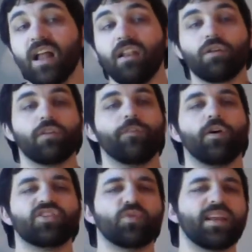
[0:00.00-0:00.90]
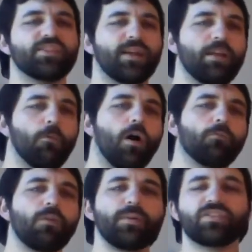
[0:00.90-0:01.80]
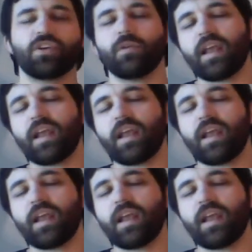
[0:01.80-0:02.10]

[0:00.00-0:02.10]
Looking forward to 2021. We'll be doing